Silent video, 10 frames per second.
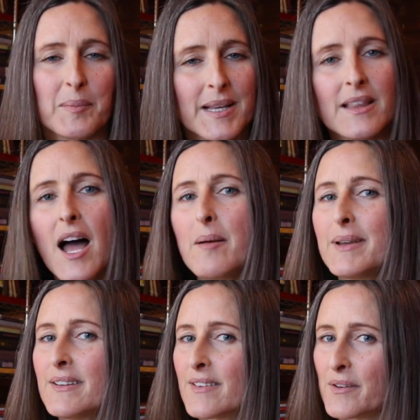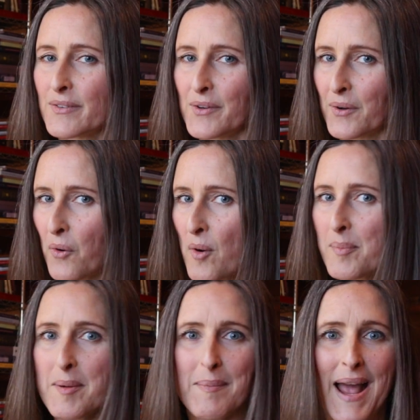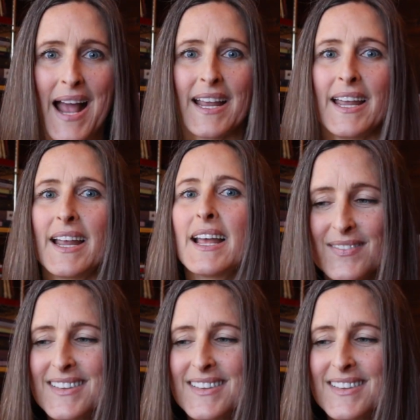big lobbies. There's no corporate backing.